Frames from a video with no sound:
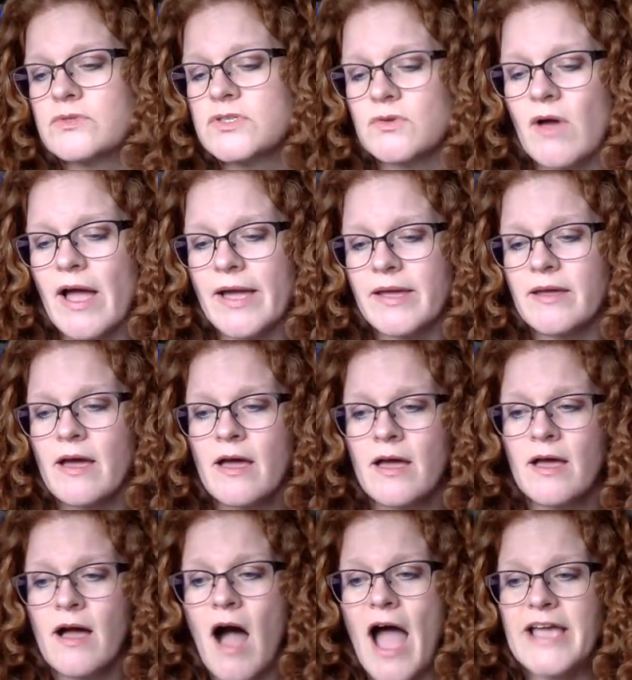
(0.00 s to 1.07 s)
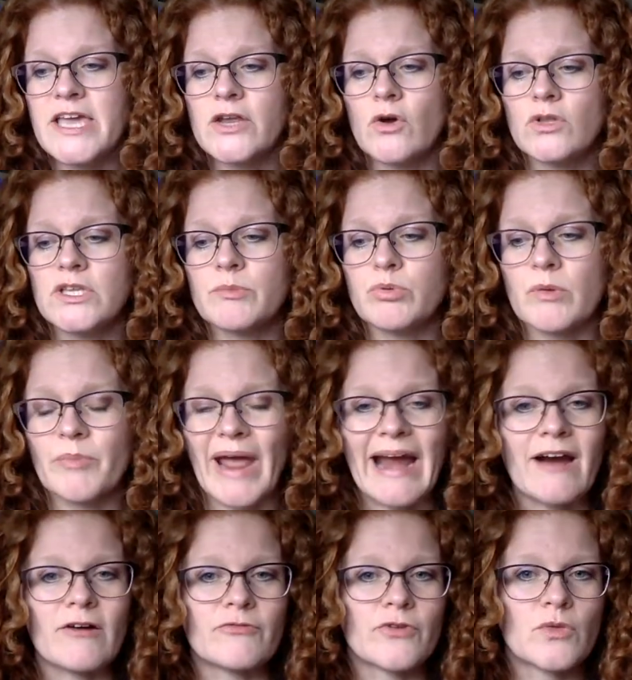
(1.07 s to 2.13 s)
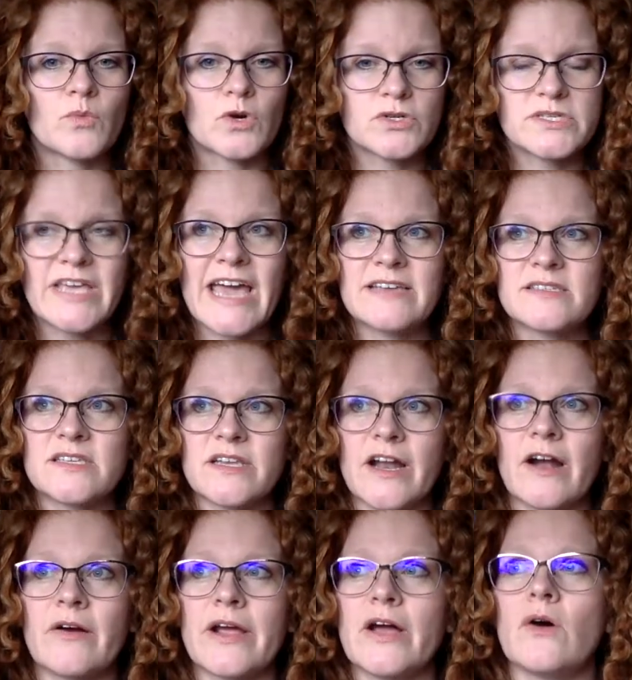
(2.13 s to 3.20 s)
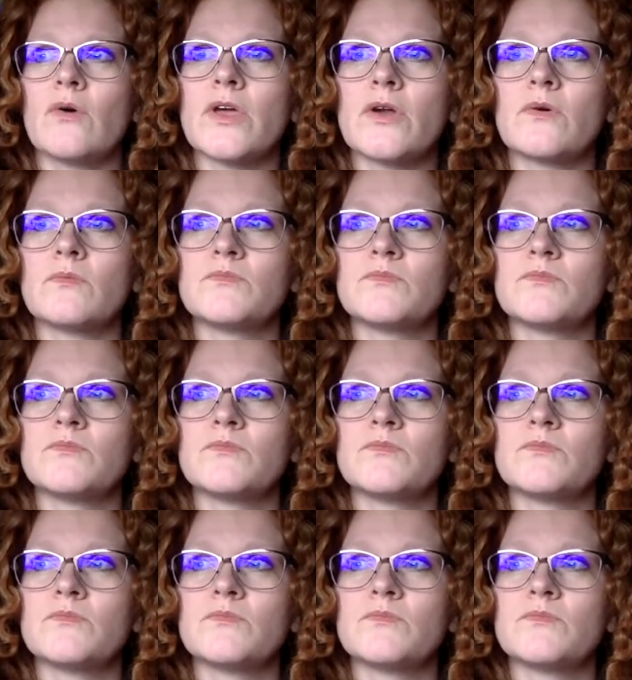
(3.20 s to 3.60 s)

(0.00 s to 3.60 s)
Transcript: So I, I can only prepare for the worst case scenario, you know,